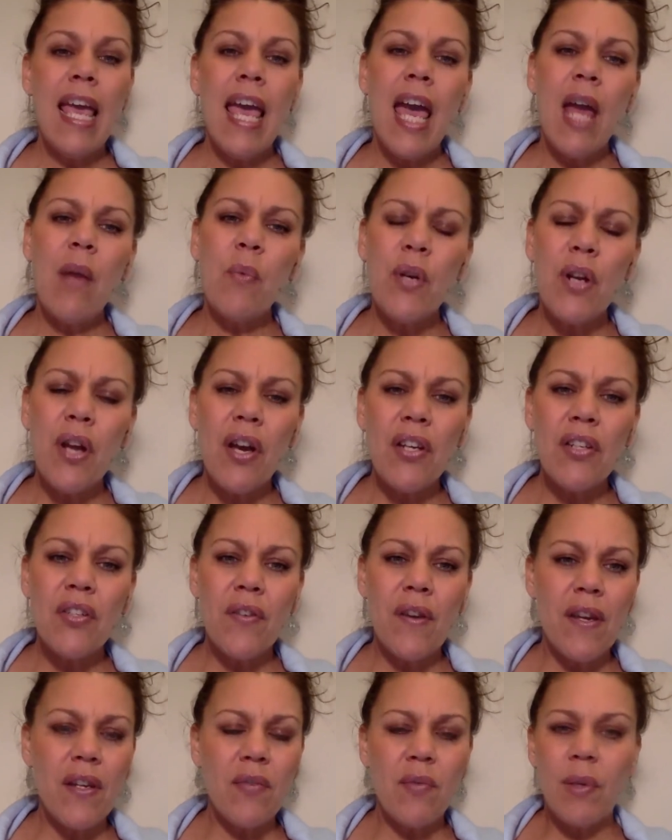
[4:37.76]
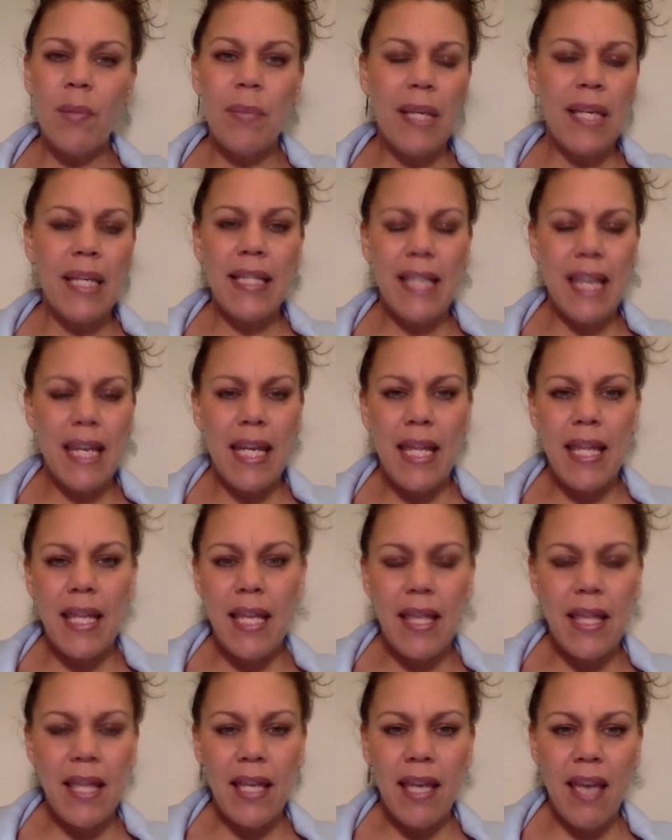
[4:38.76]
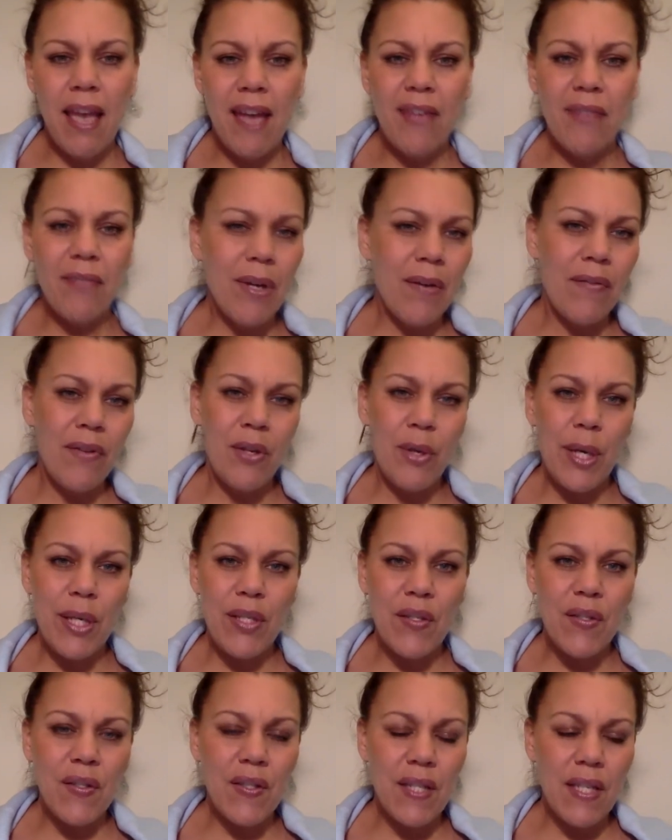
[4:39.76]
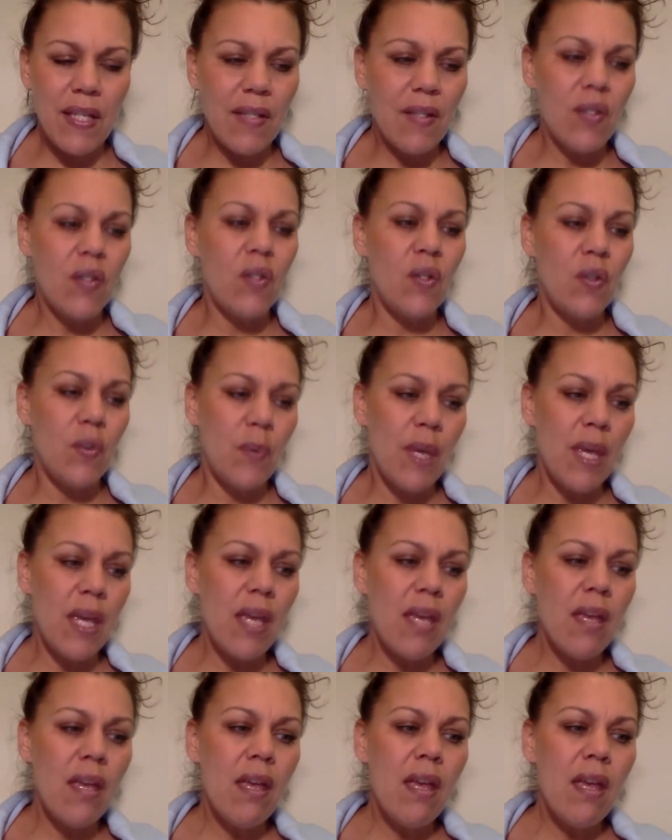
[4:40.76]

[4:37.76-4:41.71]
And we're not trying to replace anything that Canada Revenue Agency is doing.